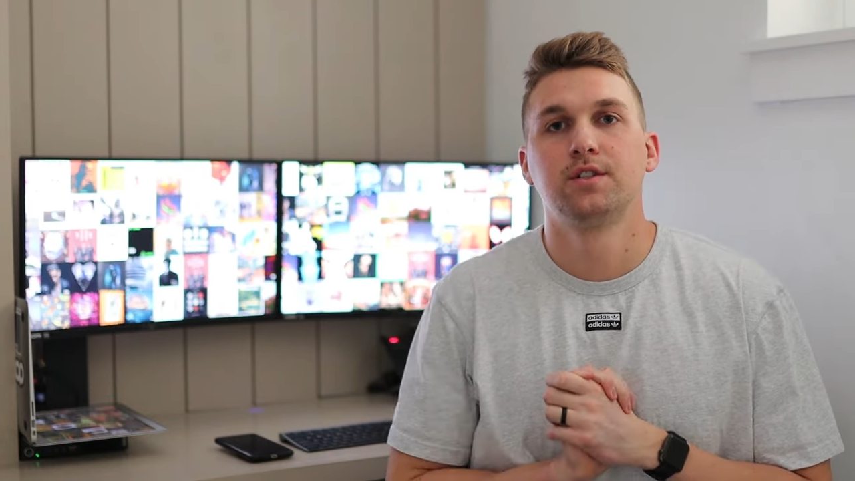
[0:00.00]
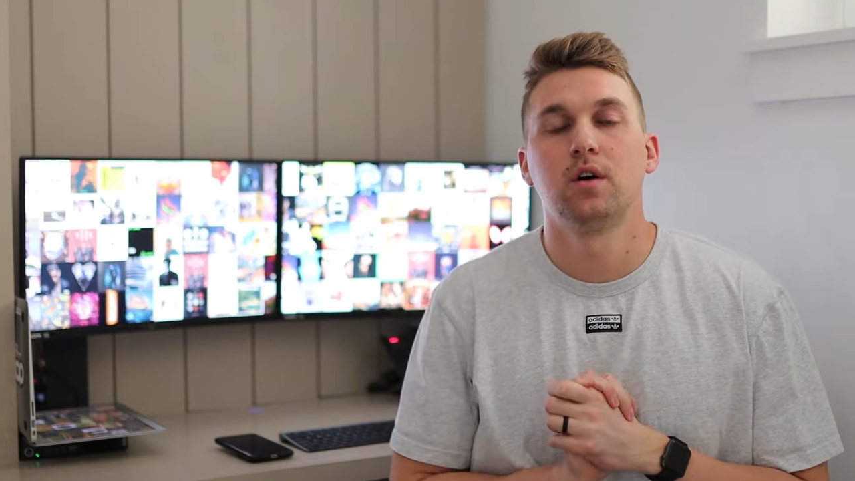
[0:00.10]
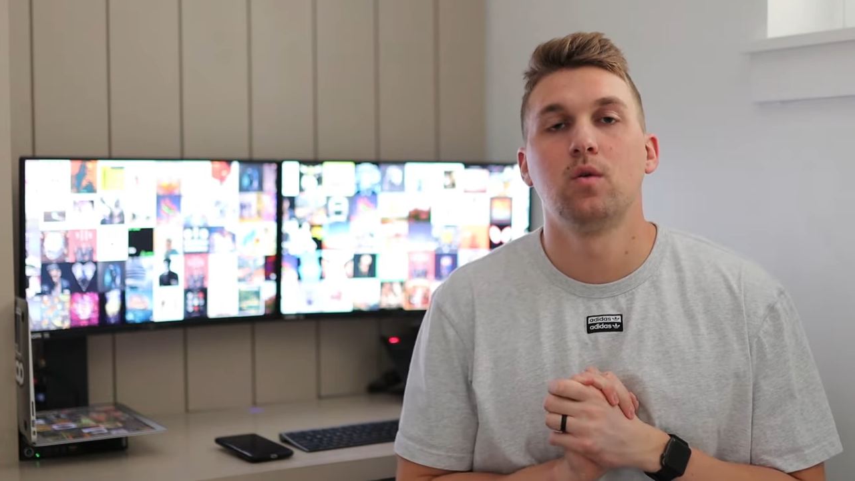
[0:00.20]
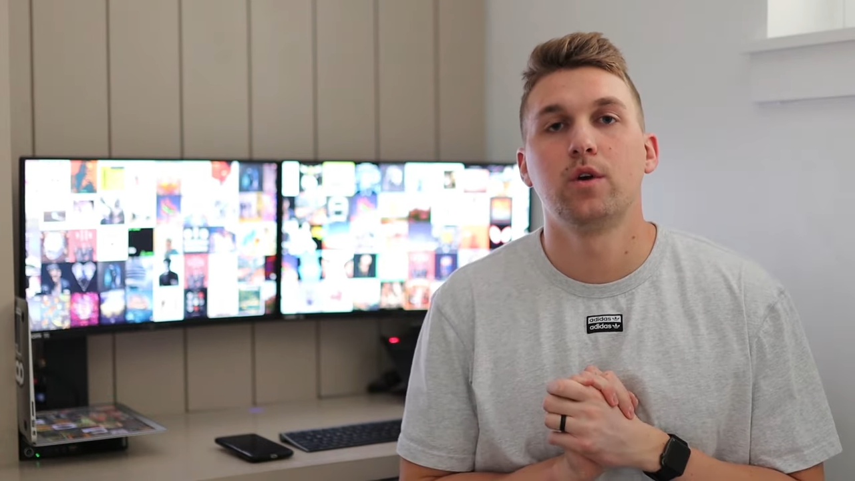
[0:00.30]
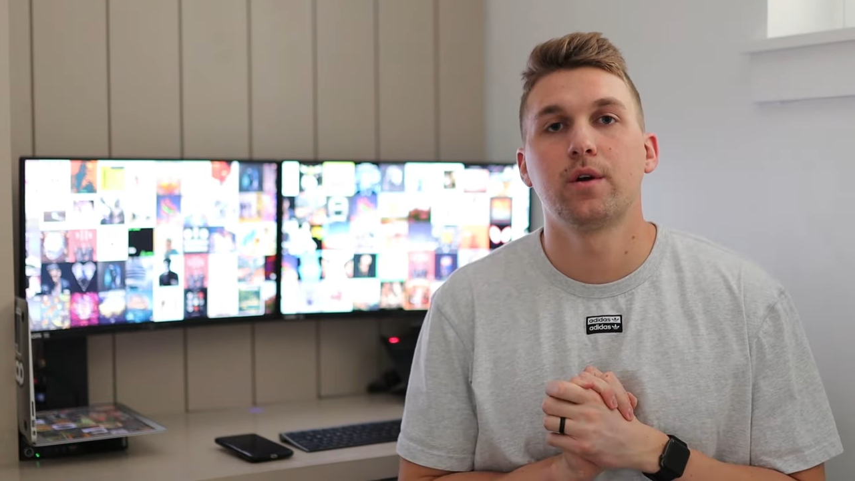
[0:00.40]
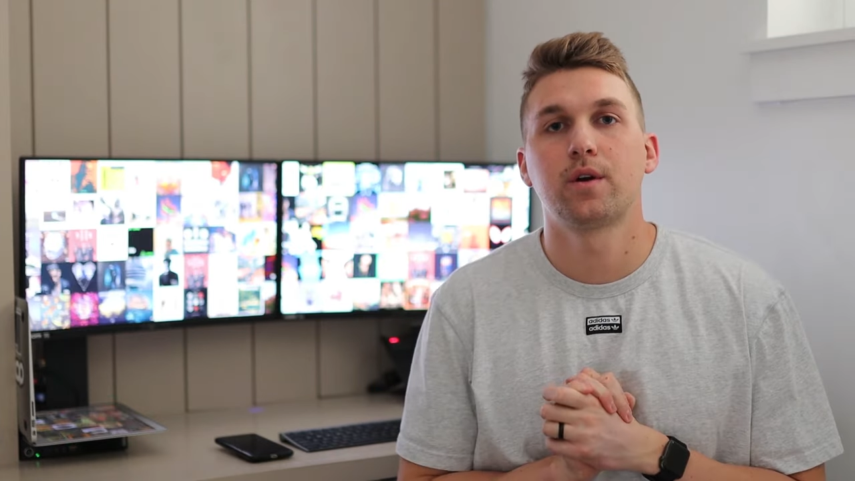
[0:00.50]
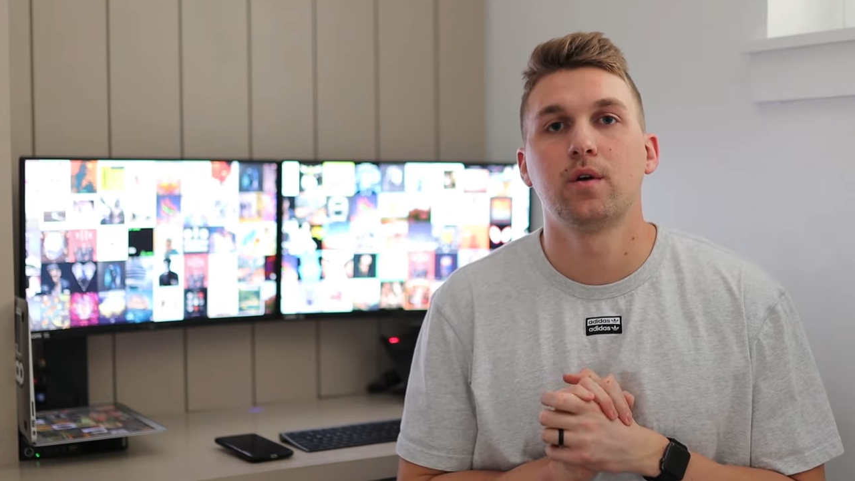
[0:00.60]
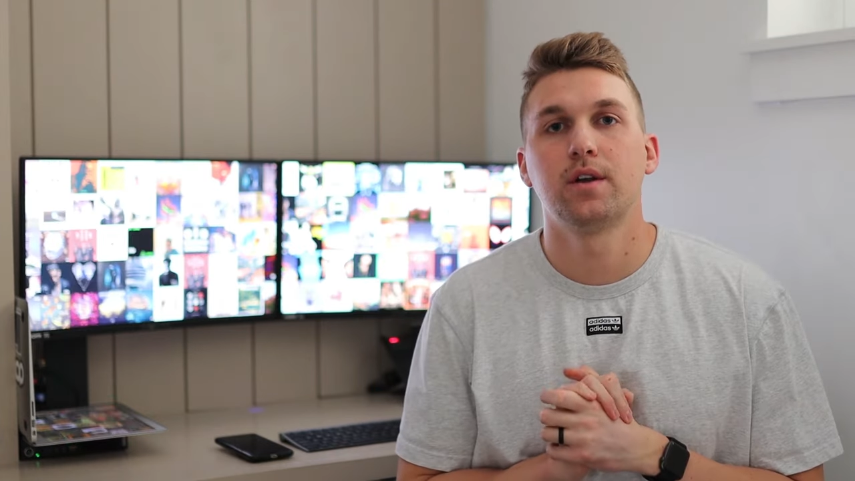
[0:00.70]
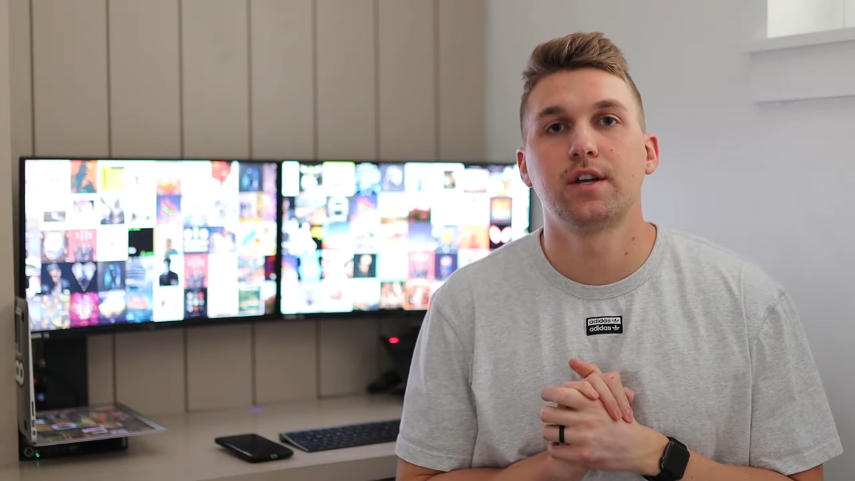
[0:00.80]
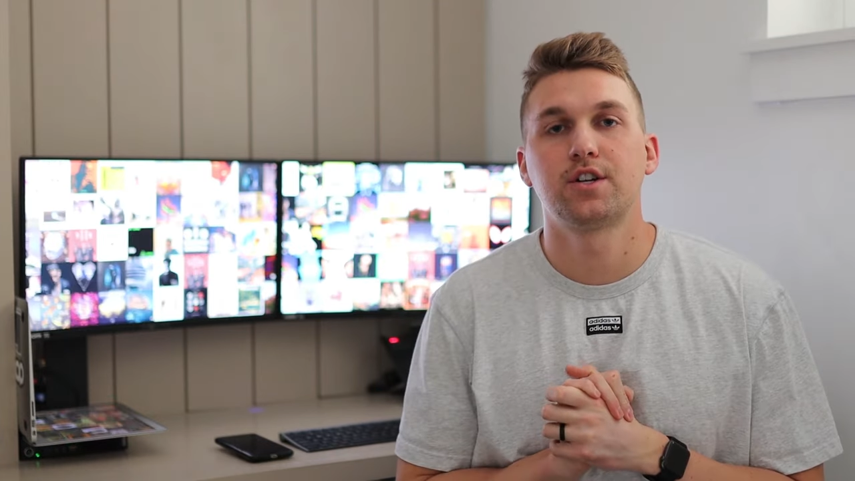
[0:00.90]
So we are
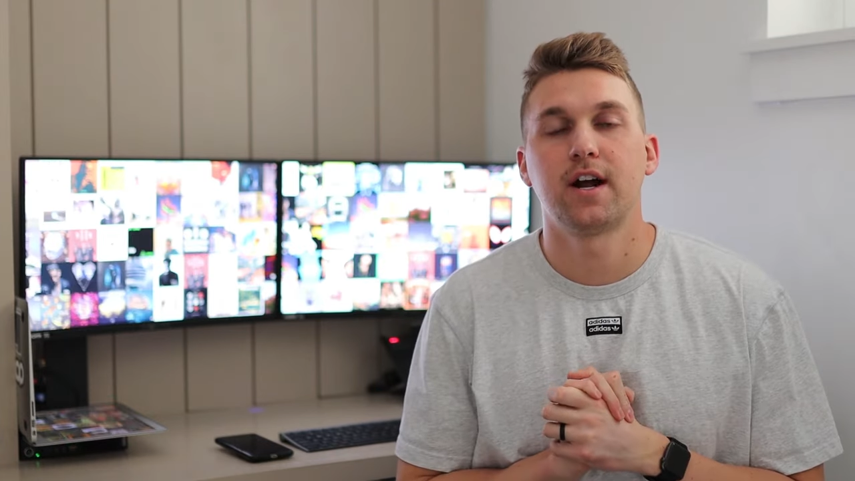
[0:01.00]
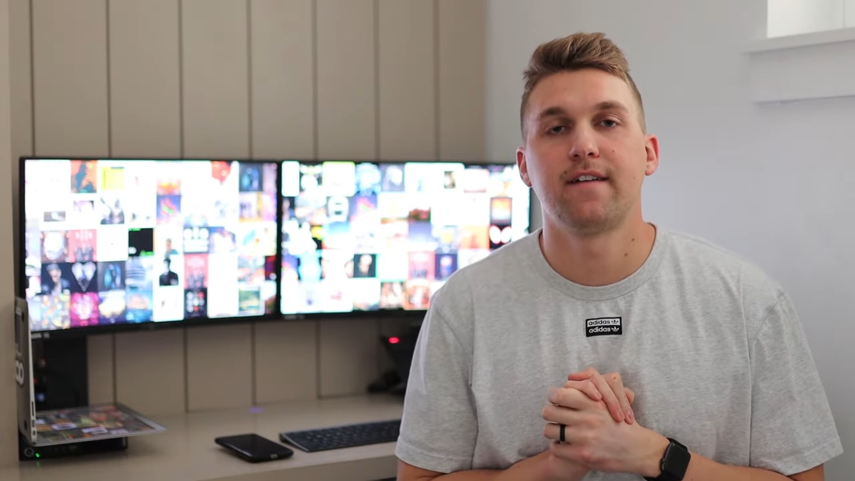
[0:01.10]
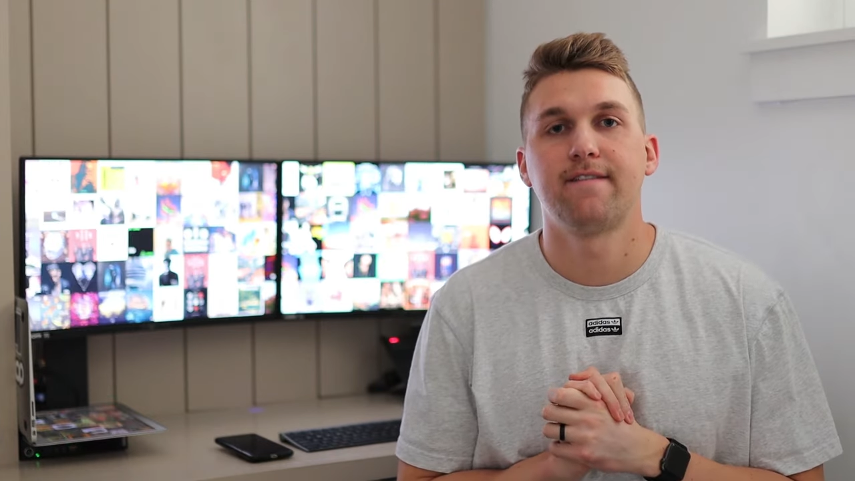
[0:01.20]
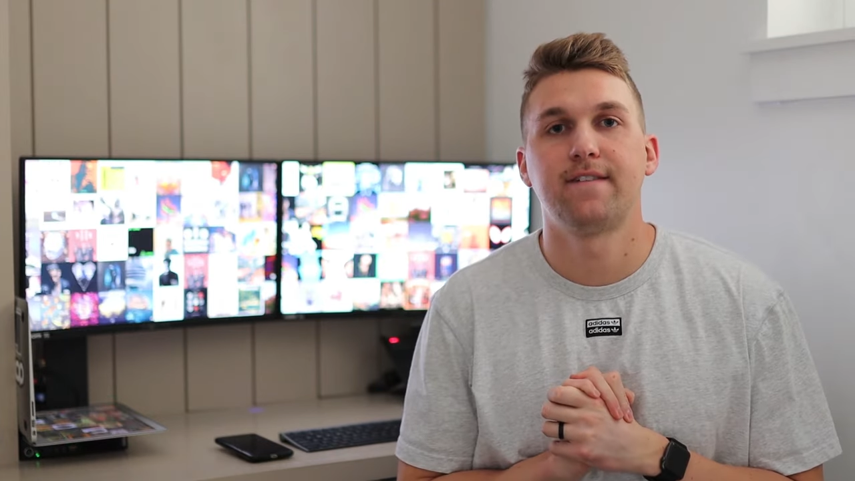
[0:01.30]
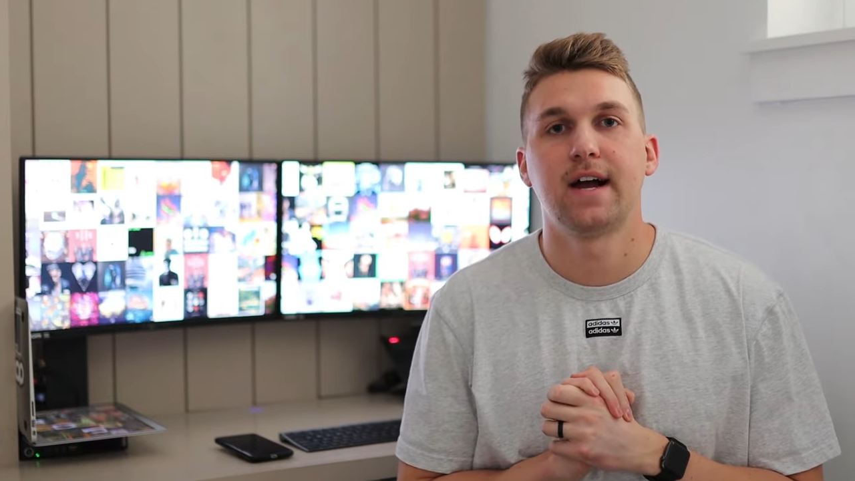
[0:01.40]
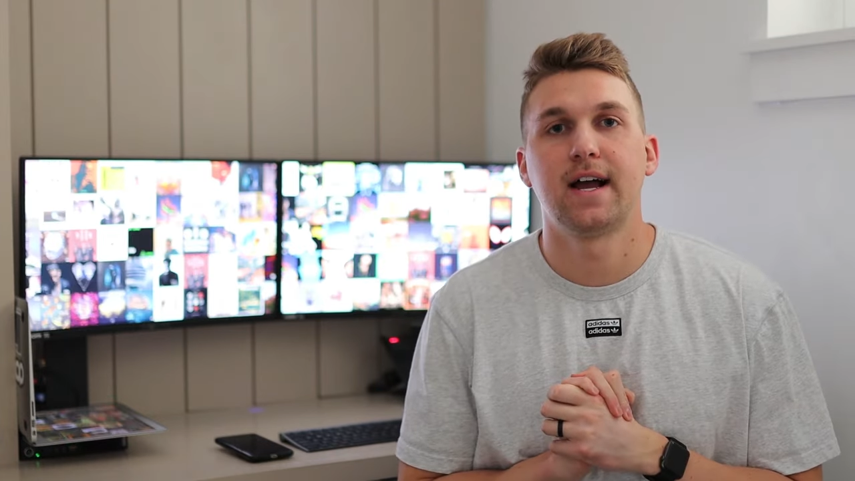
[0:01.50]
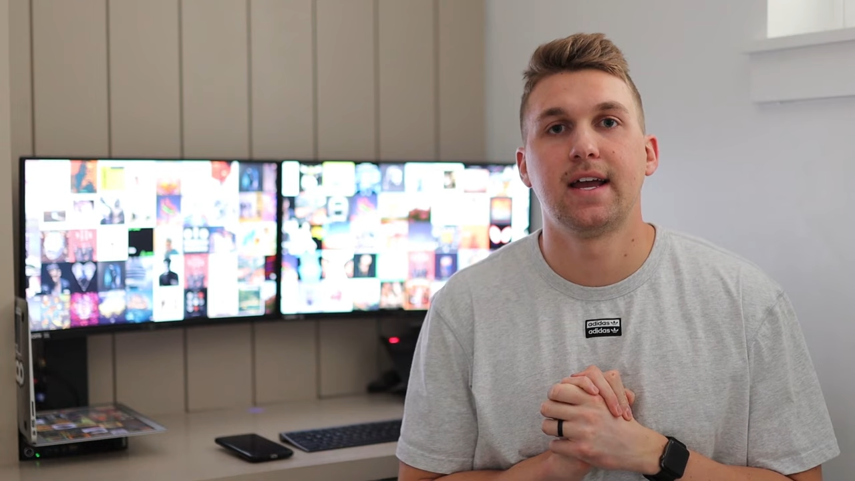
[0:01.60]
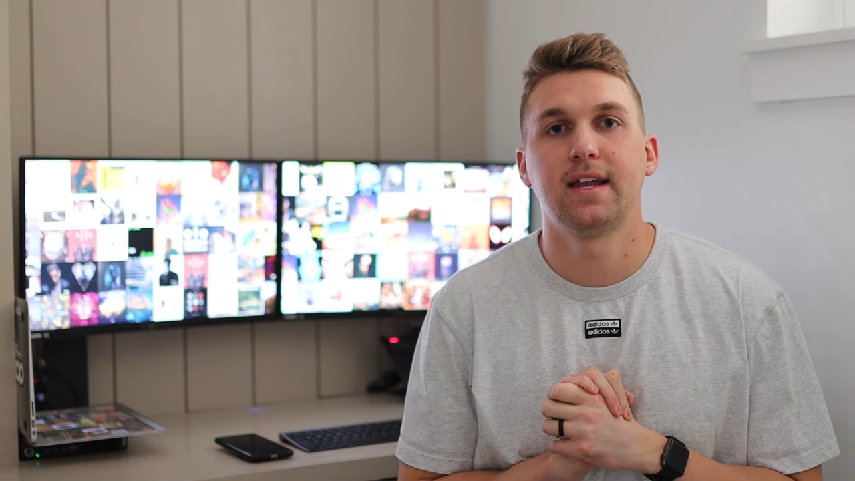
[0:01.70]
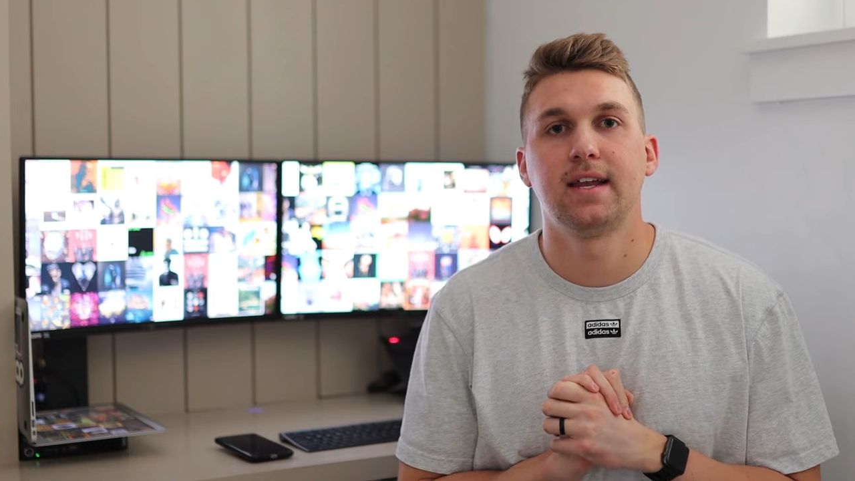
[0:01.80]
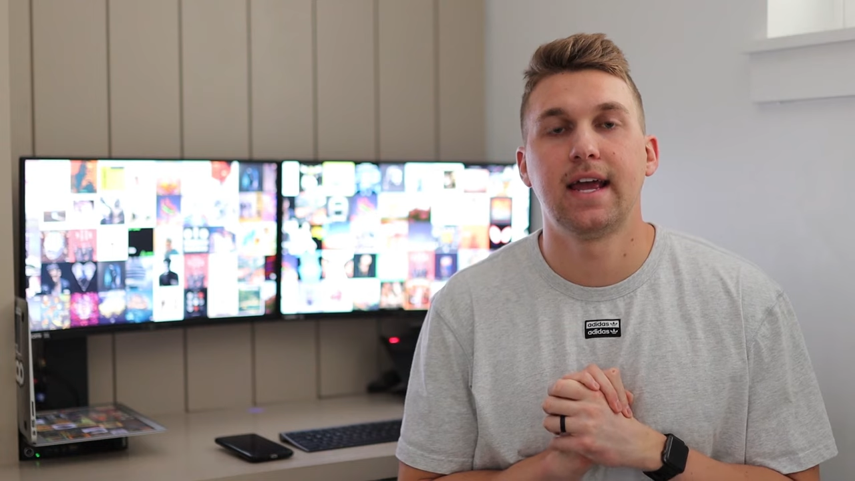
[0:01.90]
going to try to
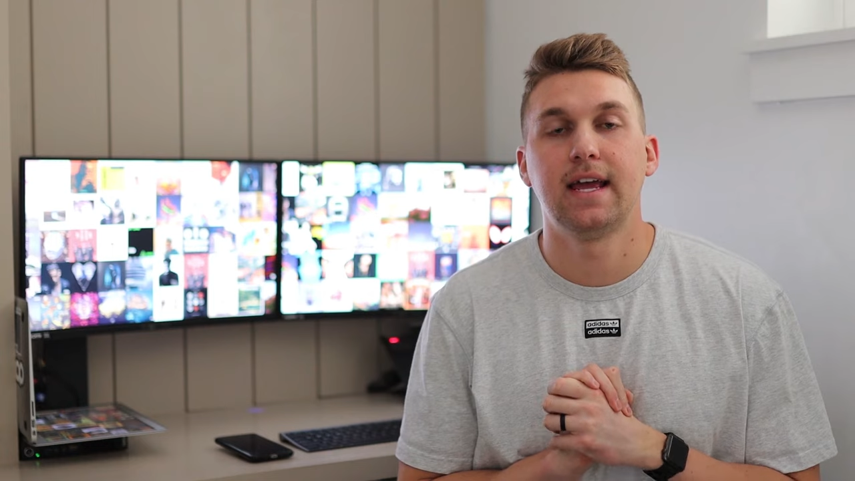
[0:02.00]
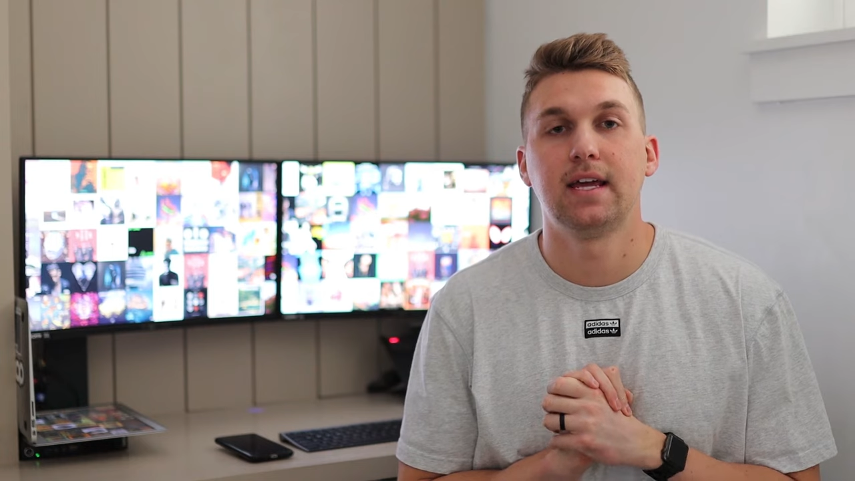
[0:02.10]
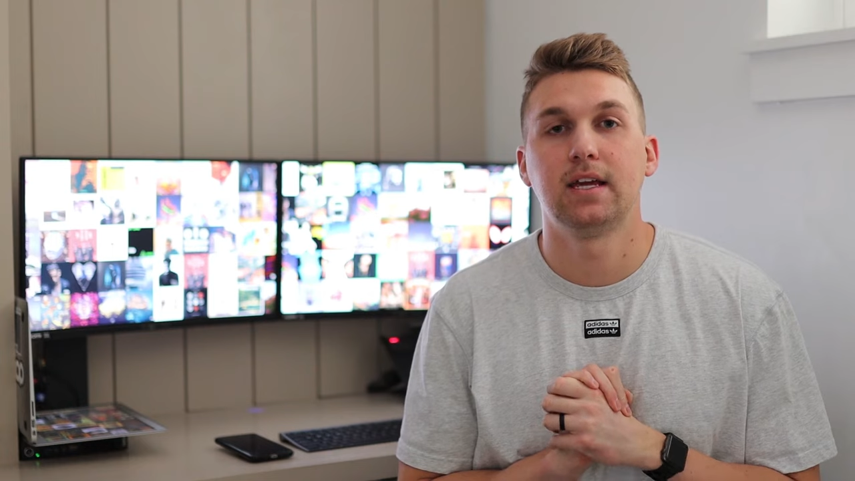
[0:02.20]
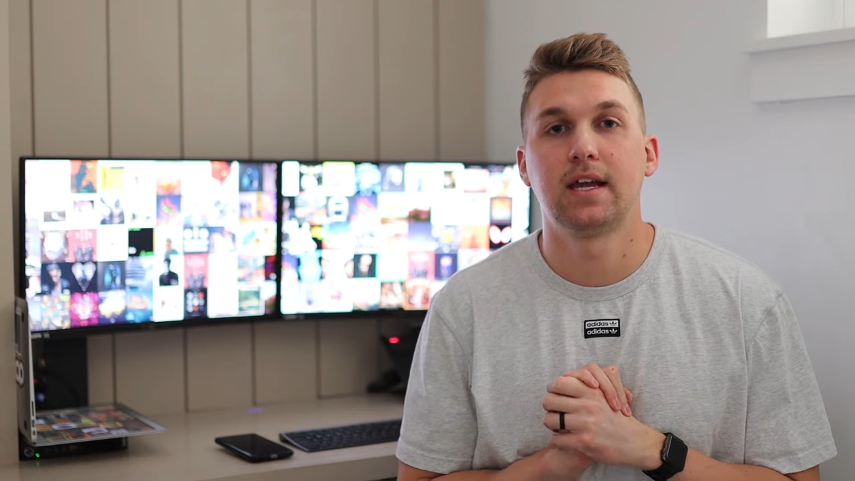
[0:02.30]
find a